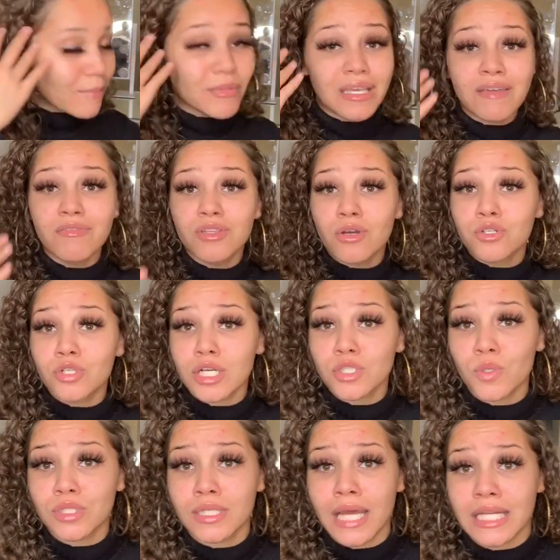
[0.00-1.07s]
I mean, even though
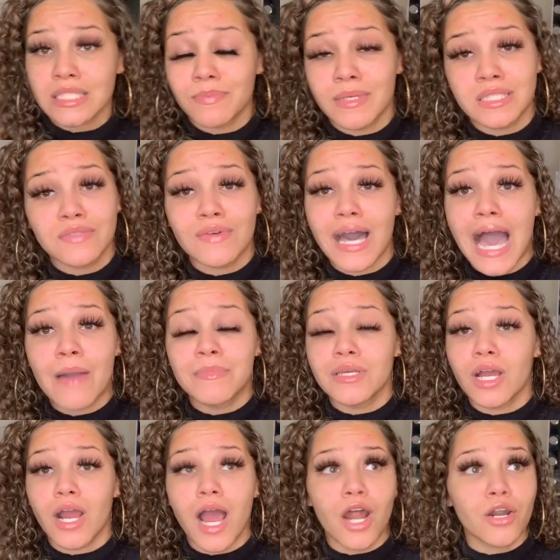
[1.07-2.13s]
drugstores are not expensive, I
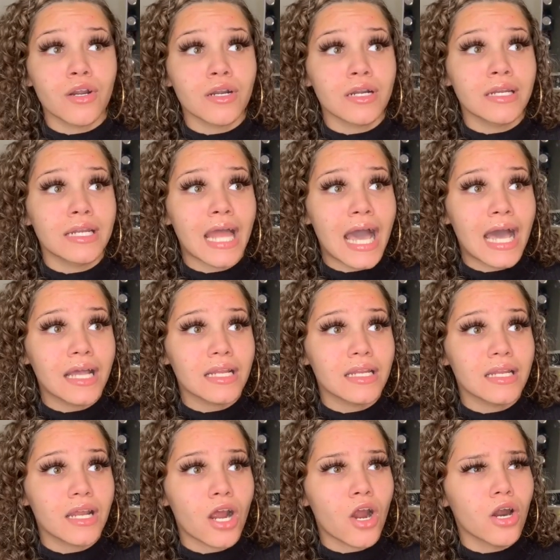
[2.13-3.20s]
mean are not
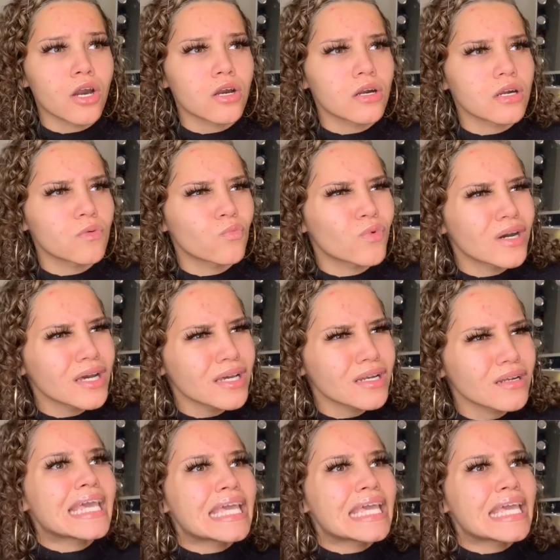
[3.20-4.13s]
are what?